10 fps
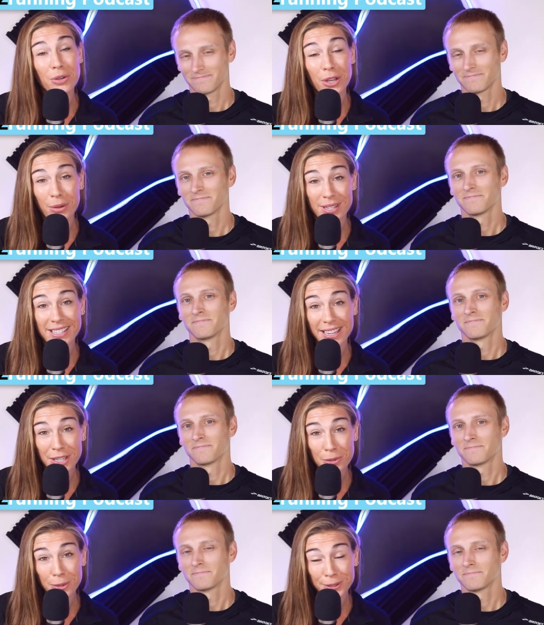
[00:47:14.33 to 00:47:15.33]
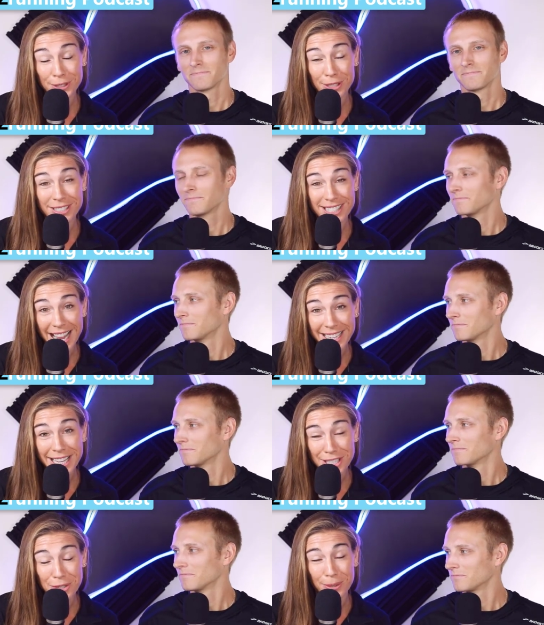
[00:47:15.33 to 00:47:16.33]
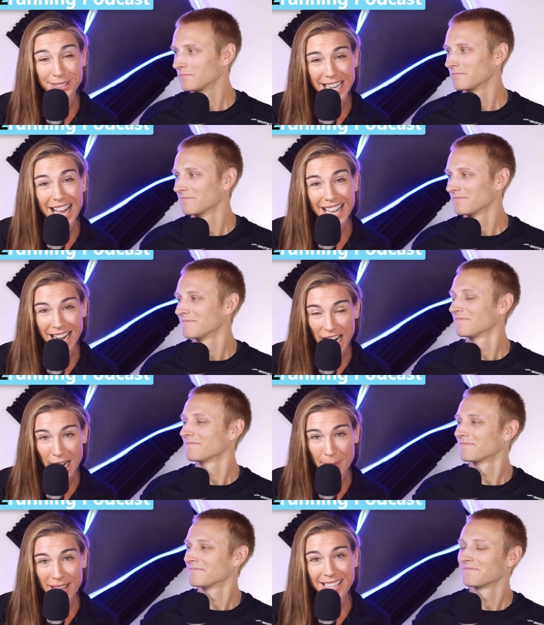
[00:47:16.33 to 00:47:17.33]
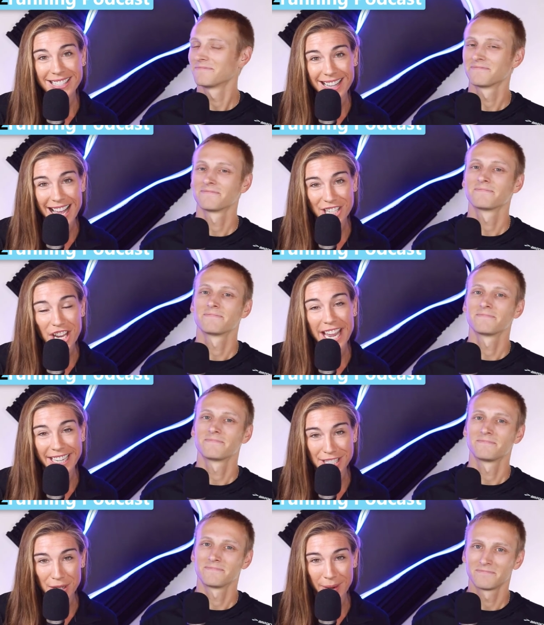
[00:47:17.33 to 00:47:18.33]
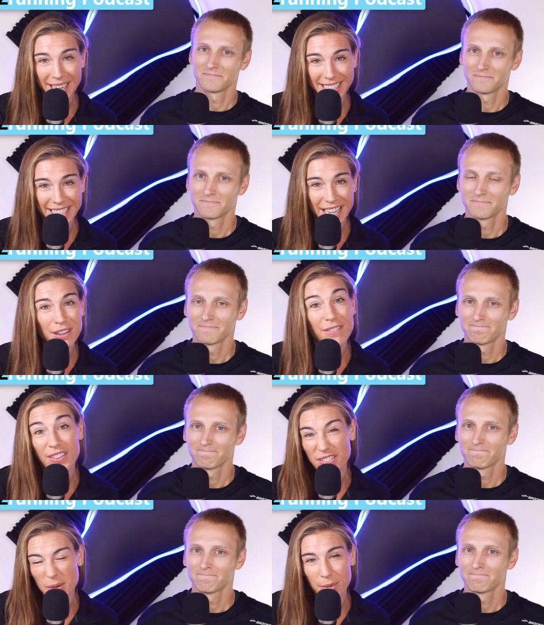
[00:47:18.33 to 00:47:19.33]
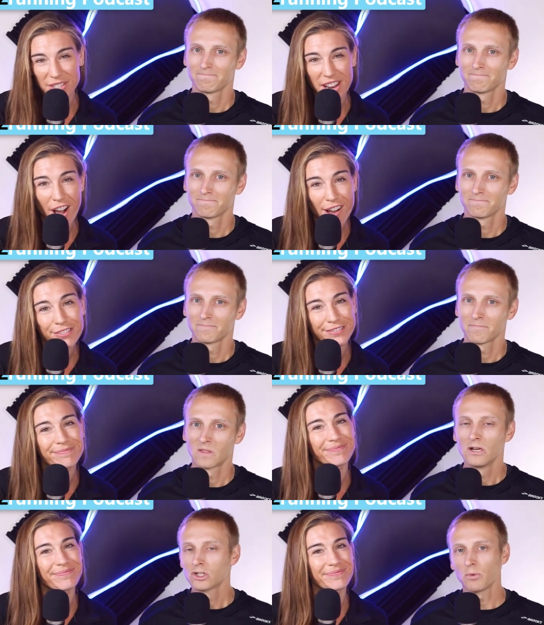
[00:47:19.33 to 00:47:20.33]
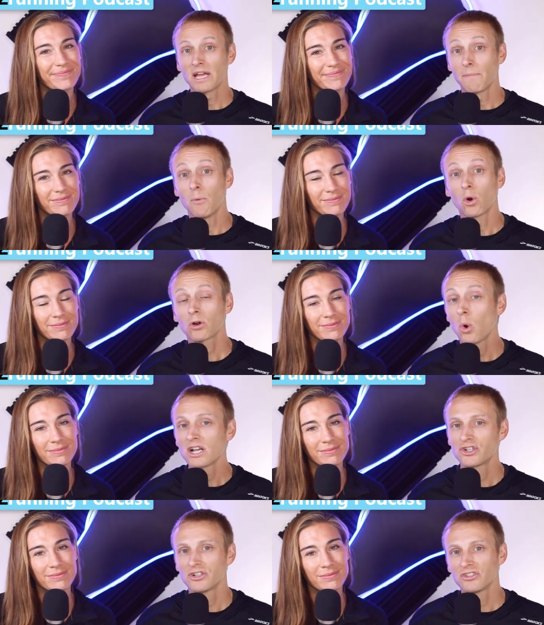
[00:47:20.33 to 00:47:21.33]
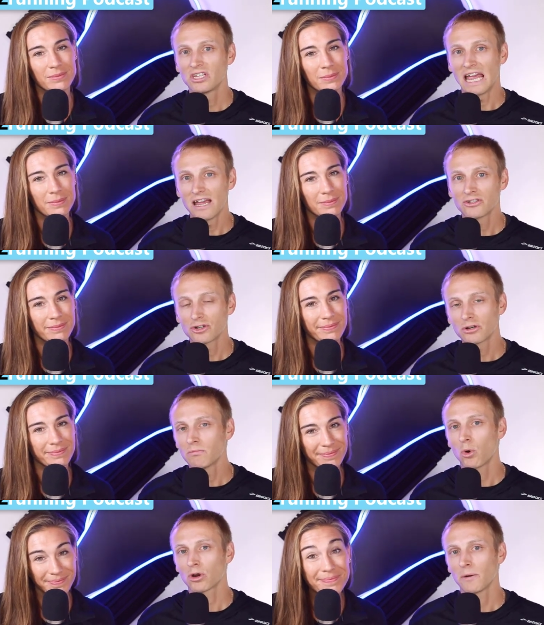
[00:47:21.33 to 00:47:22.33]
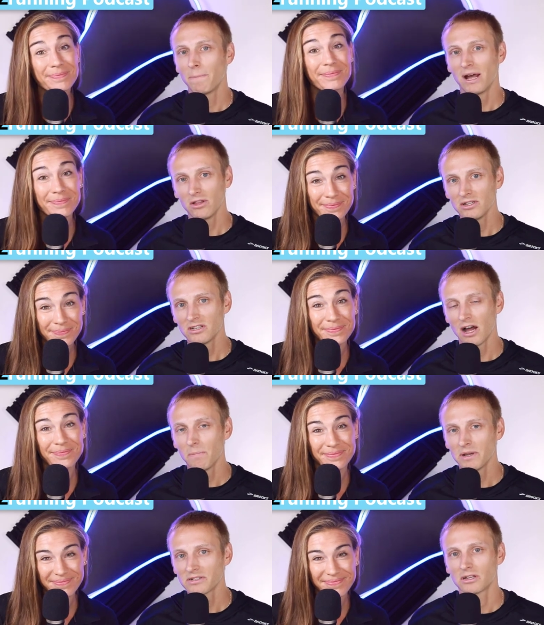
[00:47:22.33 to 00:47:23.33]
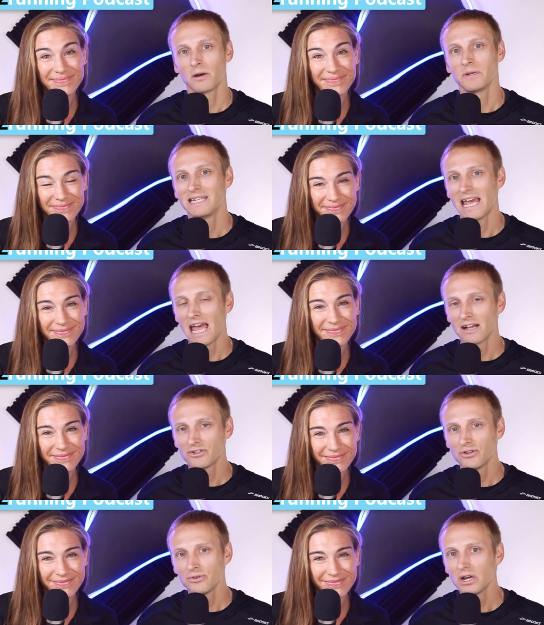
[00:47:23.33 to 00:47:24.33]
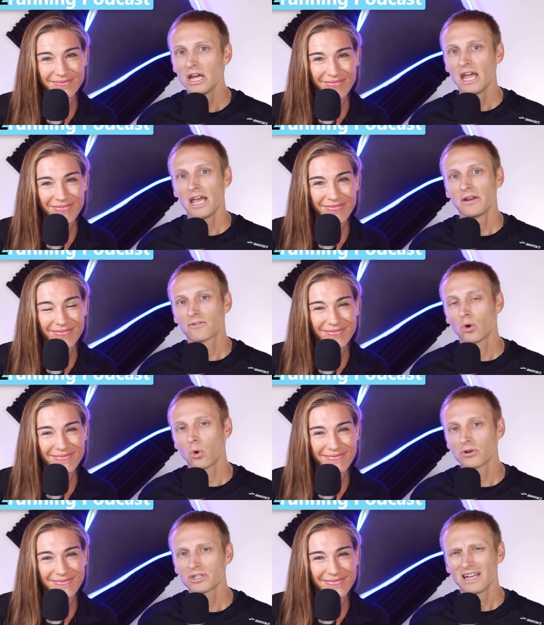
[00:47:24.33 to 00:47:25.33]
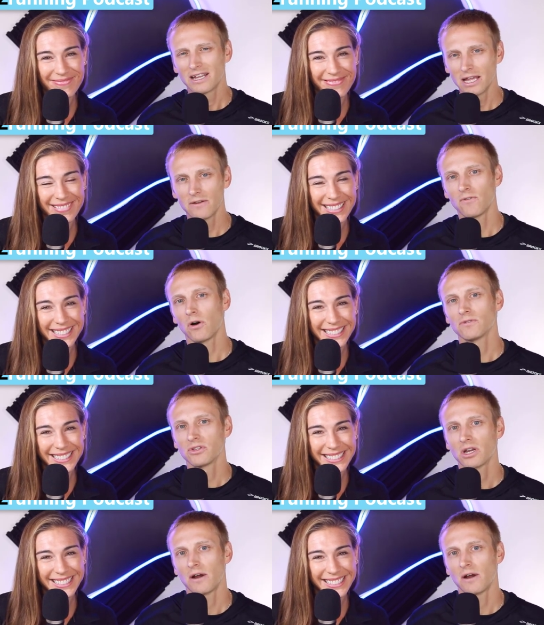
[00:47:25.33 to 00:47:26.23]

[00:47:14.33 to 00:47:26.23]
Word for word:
Speaker 1: you can go to sidekicktool.com/AtoZRunning to get 15% off.
Speaker 2: So we got more questions to answer, more compelling topics coming at you. And of course, get involved in the